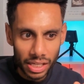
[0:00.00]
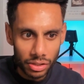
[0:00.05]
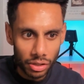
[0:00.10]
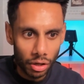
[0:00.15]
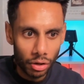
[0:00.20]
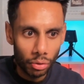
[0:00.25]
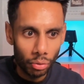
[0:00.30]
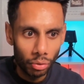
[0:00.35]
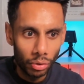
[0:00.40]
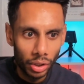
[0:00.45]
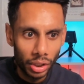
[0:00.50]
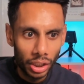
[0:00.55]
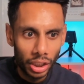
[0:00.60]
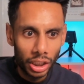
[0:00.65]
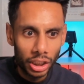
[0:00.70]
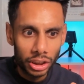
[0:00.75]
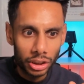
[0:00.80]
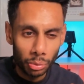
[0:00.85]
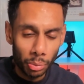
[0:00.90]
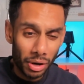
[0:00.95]
as a whole.
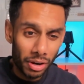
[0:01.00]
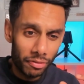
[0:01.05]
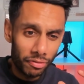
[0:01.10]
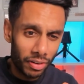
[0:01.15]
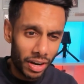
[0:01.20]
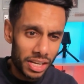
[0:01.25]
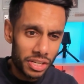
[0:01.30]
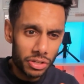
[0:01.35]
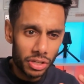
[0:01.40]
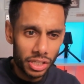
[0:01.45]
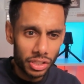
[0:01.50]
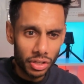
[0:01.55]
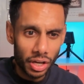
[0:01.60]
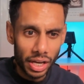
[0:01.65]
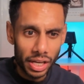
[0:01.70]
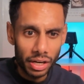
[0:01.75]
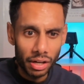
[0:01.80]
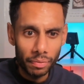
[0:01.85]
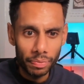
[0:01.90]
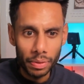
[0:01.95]
So when inflation is
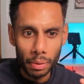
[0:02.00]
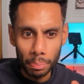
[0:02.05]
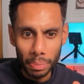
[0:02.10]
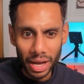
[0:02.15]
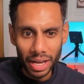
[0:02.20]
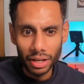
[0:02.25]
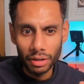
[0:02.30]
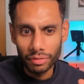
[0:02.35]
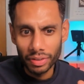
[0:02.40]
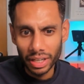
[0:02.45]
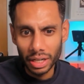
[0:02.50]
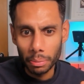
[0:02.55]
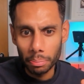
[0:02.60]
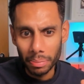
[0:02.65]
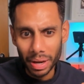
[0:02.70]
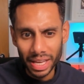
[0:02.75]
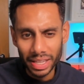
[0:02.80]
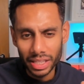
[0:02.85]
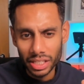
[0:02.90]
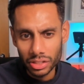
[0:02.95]
going up, the Bank of England
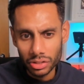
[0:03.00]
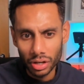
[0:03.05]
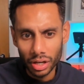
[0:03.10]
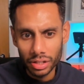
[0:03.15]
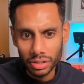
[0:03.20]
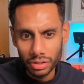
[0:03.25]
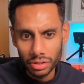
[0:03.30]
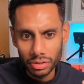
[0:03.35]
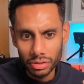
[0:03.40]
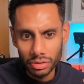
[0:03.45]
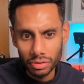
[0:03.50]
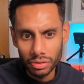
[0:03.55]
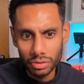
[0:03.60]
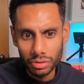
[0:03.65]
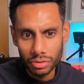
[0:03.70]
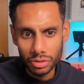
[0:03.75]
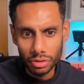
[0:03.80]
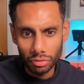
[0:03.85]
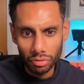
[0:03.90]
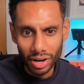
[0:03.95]
may decide
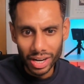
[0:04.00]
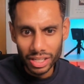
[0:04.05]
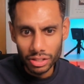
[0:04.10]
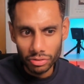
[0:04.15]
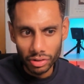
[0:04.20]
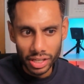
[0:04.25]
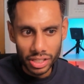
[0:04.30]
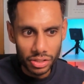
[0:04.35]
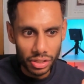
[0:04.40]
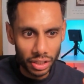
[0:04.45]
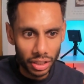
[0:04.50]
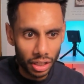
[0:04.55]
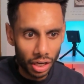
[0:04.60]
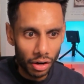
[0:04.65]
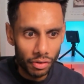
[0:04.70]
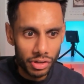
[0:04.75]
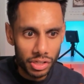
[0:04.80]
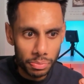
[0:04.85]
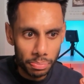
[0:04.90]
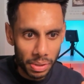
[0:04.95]
to raise rates to
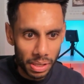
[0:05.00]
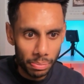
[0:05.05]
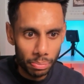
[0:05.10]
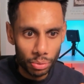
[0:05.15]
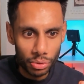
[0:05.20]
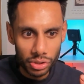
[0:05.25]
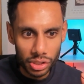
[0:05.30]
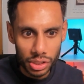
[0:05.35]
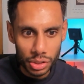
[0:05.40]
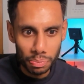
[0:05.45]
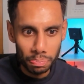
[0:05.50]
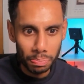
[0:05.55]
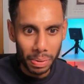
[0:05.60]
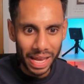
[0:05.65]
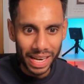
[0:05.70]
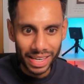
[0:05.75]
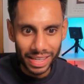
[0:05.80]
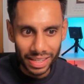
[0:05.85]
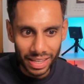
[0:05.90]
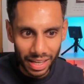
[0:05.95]
encourage people to
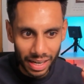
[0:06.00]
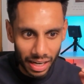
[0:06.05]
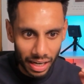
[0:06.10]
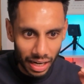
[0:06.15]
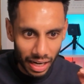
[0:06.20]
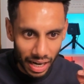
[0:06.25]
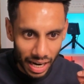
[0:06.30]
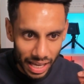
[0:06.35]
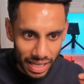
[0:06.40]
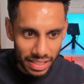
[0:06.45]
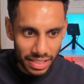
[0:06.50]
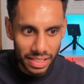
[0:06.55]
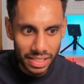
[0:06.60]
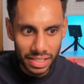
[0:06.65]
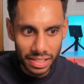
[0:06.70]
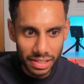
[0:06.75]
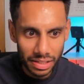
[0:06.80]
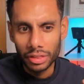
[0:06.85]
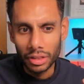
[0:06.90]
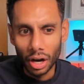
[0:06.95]
spend
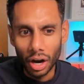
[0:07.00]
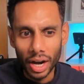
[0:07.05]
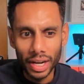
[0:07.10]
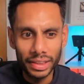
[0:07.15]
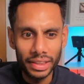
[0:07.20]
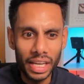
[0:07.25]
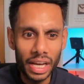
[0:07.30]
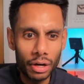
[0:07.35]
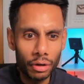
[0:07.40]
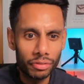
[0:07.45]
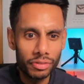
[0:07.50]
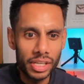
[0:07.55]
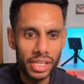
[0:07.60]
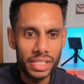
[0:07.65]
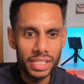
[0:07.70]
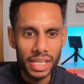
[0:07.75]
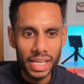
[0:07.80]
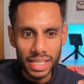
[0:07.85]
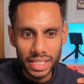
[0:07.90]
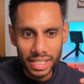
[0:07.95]
less. The idea of
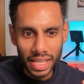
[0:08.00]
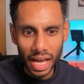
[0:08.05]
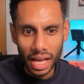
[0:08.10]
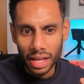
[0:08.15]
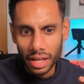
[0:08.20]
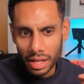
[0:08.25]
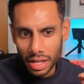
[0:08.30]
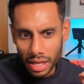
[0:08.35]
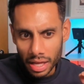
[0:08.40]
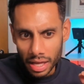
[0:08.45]
this is that